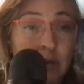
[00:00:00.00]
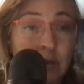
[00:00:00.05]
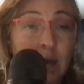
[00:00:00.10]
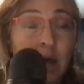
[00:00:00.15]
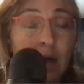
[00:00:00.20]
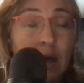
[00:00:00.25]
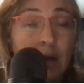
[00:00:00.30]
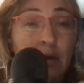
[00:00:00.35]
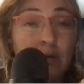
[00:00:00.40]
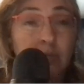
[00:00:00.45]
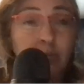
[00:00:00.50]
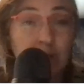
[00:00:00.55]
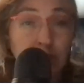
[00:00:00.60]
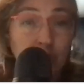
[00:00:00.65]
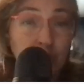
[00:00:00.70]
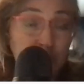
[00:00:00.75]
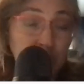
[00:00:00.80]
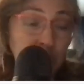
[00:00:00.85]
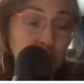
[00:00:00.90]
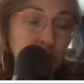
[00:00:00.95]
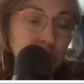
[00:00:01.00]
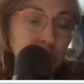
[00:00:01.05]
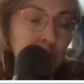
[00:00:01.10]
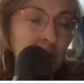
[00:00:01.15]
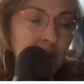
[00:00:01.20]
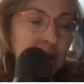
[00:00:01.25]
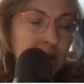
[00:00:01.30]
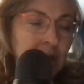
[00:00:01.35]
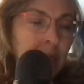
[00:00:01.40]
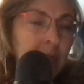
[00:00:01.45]
What you were
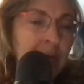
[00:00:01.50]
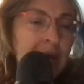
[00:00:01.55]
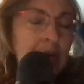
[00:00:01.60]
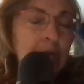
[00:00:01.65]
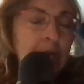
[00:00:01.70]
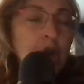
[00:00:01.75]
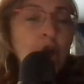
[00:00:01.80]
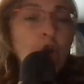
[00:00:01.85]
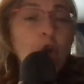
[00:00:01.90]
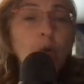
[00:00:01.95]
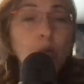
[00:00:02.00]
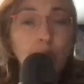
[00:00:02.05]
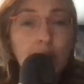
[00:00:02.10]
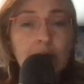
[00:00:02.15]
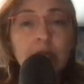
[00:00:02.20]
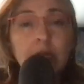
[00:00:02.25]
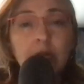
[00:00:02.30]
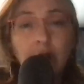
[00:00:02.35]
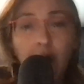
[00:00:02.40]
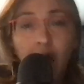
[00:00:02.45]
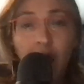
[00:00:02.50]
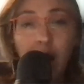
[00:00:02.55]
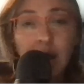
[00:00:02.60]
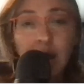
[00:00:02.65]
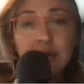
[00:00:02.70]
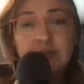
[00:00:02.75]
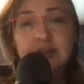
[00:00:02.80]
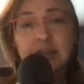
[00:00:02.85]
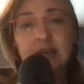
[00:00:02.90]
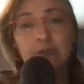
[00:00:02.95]
talking about will
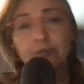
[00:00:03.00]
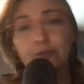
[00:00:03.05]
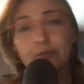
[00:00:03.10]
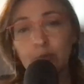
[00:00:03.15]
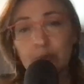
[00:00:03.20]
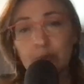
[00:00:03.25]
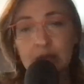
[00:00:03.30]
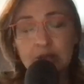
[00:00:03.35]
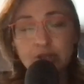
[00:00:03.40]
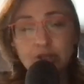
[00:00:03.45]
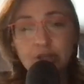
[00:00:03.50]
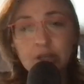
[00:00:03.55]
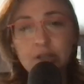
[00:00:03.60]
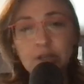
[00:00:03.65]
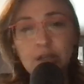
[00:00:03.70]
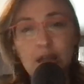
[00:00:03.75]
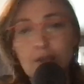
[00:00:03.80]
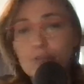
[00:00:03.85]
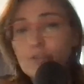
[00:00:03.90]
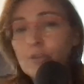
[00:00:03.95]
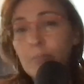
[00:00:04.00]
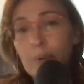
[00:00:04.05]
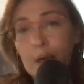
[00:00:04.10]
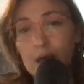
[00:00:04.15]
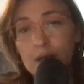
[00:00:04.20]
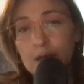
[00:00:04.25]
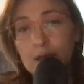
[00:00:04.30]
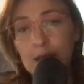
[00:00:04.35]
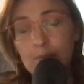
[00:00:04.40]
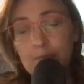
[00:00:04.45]
cause inflammation in the
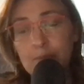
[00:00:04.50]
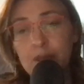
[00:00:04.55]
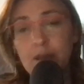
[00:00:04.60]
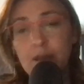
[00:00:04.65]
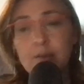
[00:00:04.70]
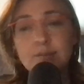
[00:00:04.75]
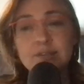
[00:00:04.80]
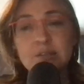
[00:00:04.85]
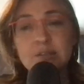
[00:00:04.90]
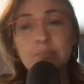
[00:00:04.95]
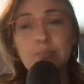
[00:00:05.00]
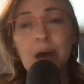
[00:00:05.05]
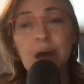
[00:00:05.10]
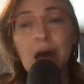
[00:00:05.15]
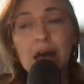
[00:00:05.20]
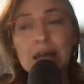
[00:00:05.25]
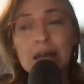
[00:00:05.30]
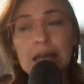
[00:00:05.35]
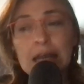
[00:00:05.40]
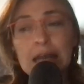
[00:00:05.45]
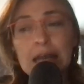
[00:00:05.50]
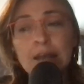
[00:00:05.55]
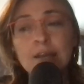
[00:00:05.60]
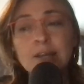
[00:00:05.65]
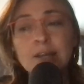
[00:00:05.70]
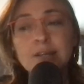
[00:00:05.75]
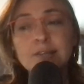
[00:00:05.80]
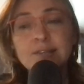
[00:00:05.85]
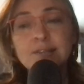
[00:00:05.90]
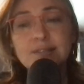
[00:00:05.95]
body because the body
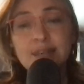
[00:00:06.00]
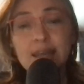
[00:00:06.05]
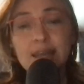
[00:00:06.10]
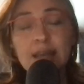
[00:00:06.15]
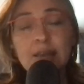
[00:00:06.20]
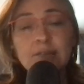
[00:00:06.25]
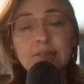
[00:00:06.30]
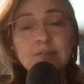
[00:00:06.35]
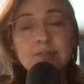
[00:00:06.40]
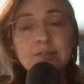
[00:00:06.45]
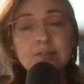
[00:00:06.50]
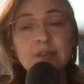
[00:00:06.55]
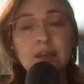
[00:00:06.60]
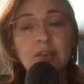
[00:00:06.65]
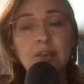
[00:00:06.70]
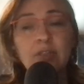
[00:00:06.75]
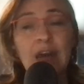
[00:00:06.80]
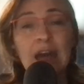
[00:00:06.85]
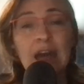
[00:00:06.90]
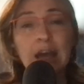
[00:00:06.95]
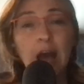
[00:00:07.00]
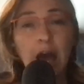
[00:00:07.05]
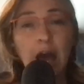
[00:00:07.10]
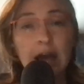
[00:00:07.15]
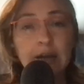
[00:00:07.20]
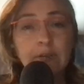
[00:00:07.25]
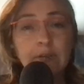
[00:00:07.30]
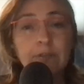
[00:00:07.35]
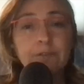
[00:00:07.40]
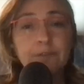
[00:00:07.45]
sees that
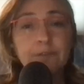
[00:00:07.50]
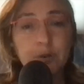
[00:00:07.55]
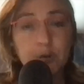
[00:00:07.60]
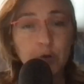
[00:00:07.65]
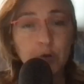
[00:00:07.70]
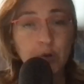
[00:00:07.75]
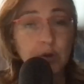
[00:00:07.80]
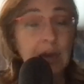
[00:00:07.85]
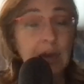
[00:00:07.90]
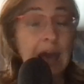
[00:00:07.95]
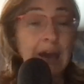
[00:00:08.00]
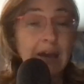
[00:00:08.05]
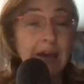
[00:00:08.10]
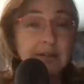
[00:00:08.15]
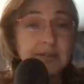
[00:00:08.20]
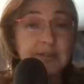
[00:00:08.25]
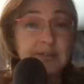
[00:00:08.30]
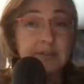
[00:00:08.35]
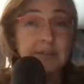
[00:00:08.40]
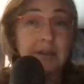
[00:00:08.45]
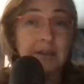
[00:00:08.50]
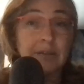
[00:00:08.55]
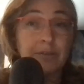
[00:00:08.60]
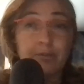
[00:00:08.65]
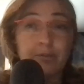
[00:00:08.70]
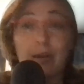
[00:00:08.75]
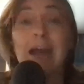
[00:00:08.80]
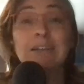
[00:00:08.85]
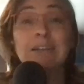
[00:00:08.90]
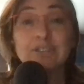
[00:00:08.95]
kind of food as a
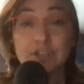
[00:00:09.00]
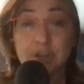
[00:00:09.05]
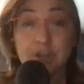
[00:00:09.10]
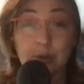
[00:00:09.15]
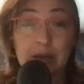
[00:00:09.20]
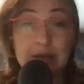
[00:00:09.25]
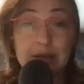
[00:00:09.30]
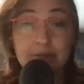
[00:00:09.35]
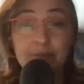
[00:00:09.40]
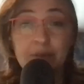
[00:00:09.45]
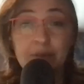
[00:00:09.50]
threat to it.